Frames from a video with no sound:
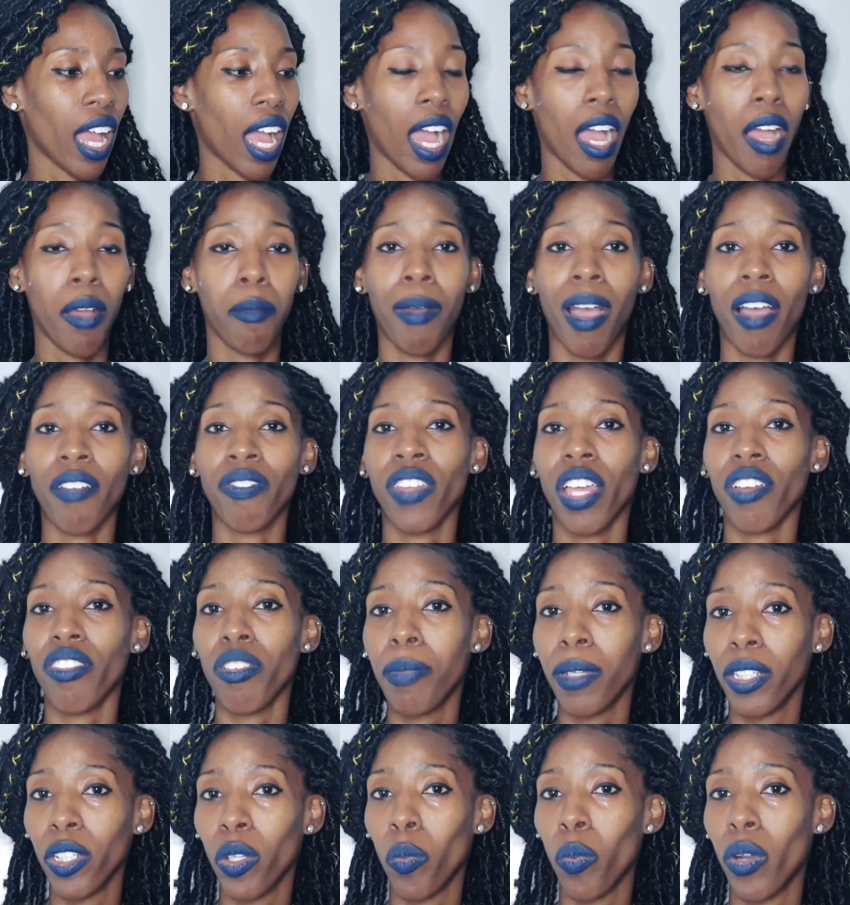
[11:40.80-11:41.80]
I've never
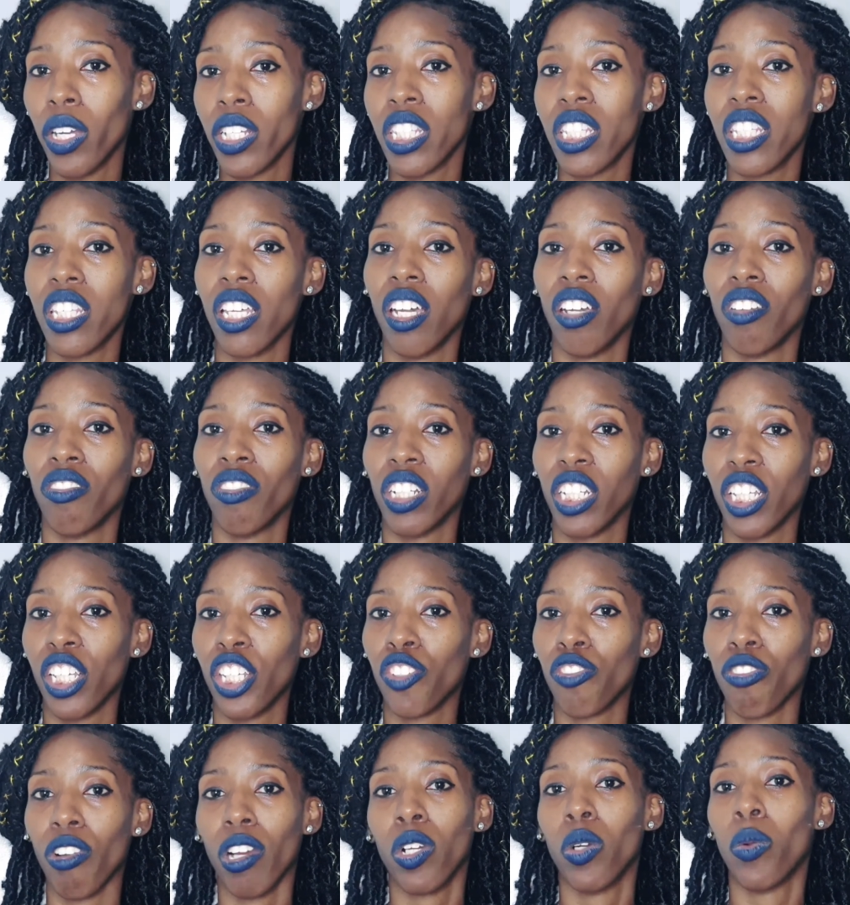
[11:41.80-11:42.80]
been the one to really
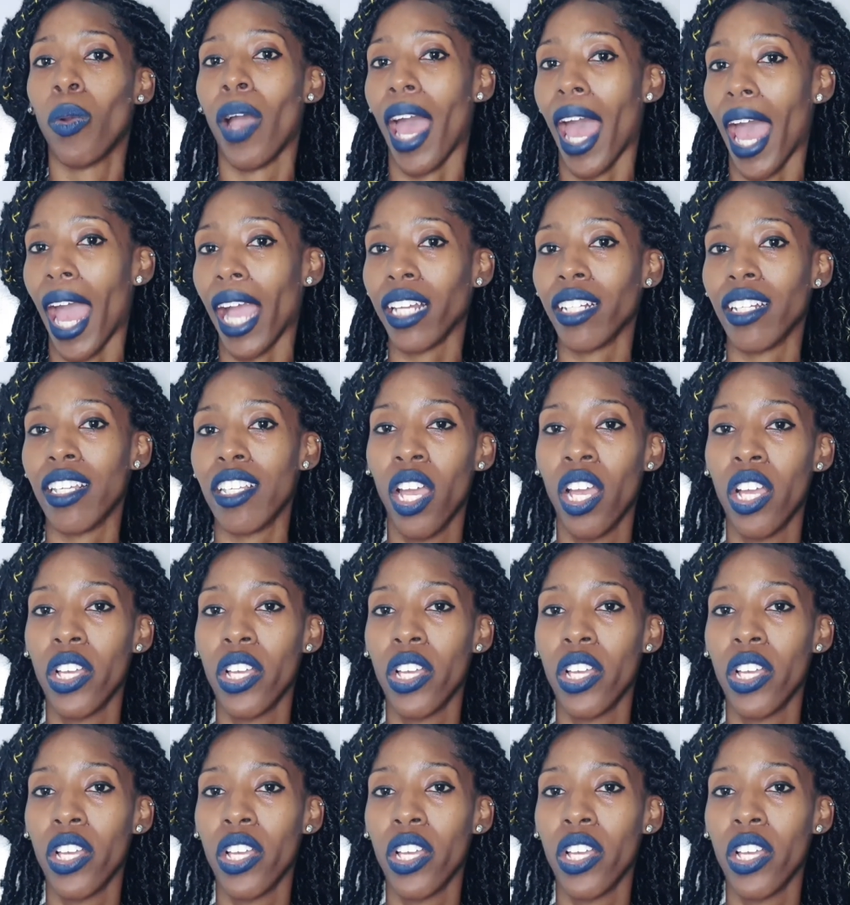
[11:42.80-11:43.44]
struggle with acne,